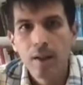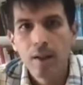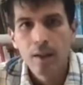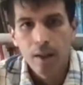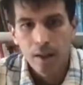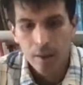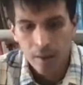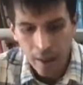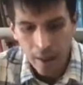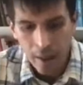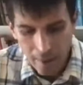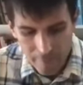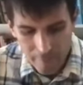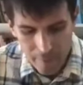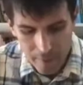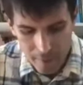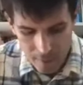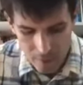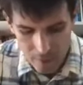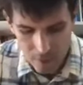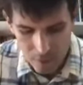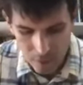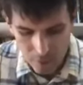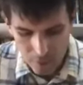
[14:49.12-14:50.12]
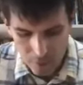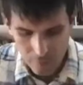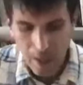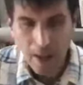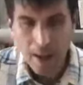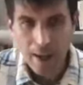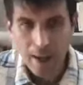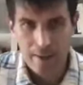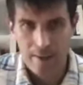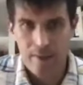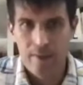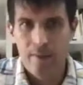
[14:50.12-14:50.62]
Having
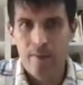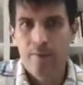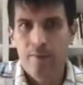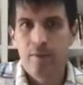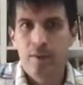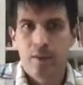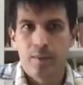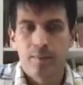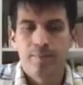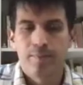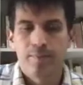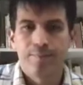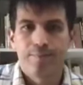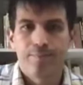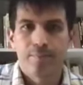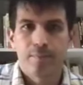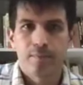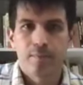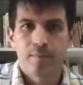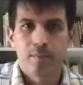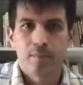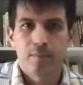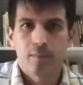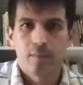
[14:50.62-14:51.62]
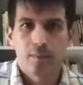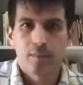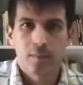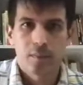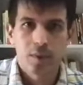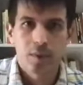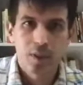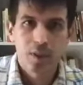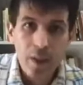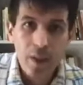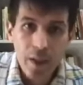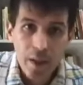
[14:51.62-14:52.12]
survived,
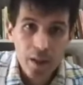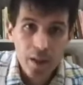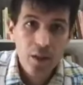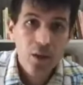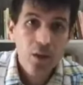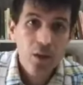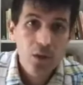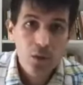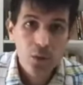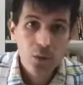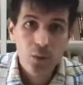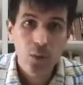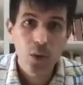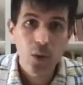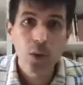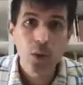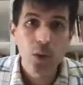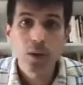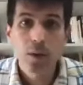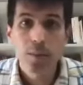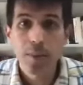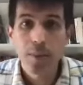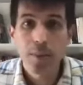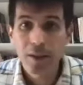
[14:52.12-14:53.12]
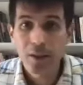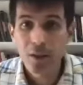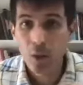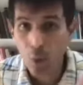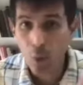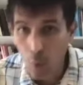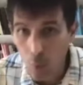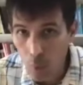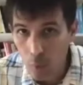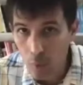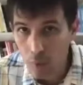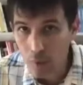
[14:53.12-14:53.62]
Sagers wrote about the
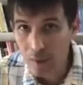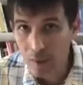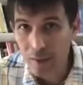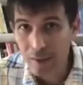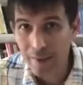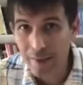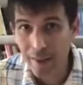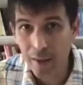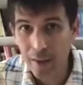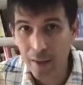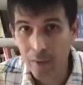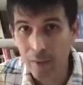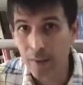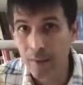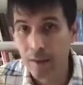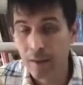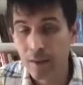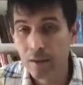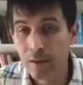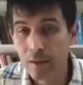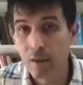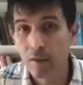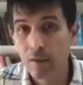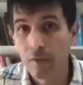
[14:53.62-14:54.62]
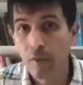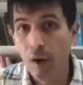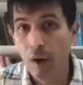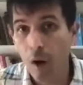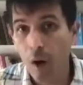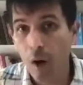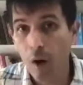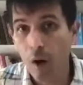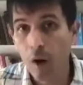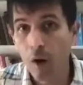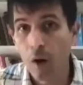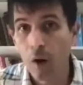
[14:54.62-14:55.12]
ordinariness of
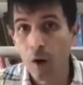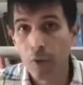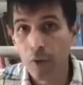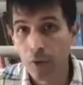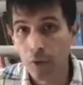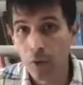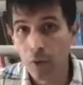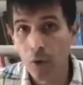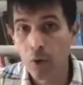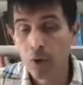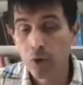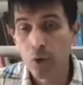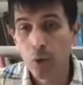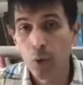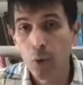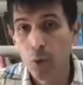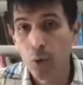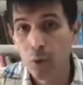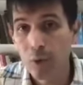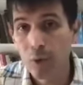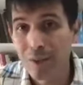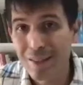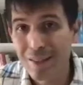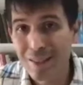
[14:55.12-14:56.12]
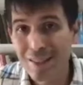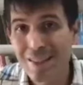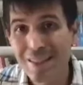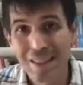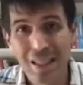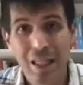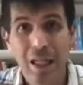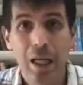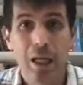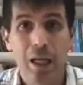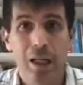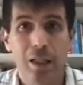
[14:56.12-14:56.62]
all those who did
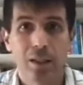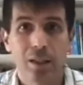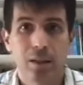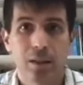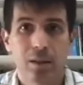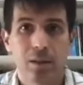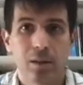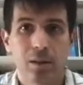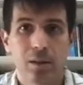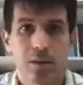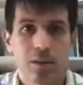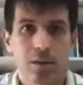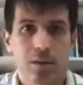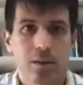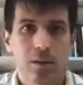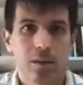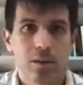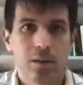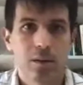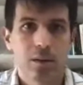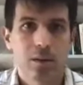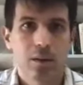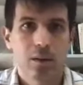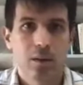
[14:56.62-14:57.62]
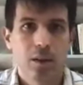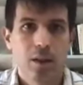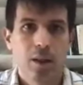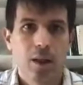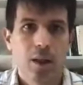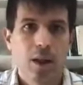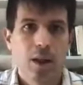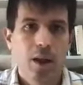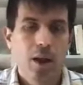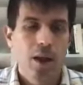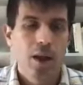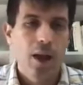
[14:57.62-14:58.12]
not.
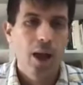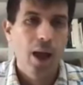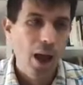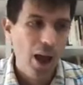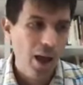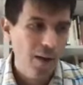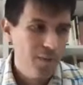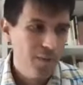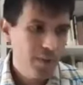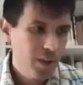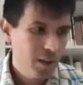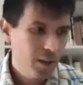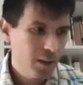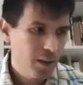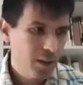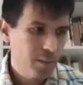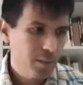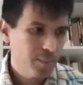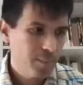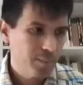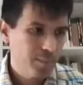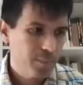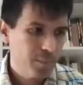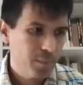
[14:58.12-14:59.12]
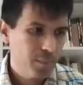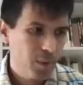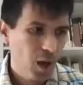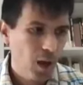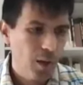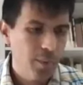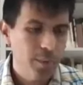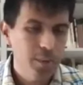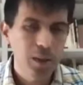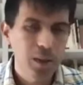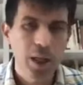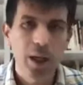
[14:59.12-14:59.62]
Having
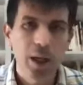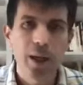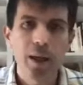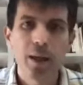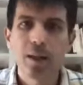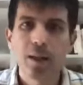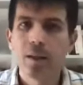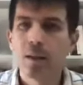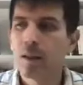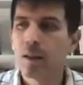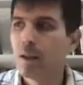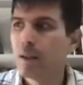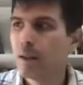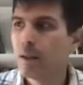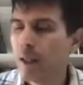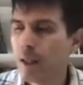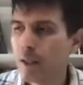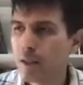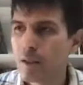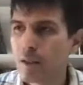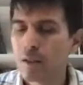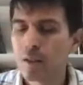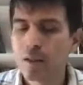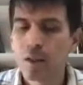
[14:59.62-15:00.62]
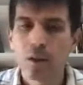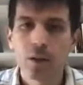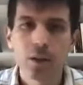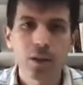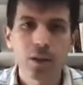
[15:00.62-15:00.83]
obtained the necessary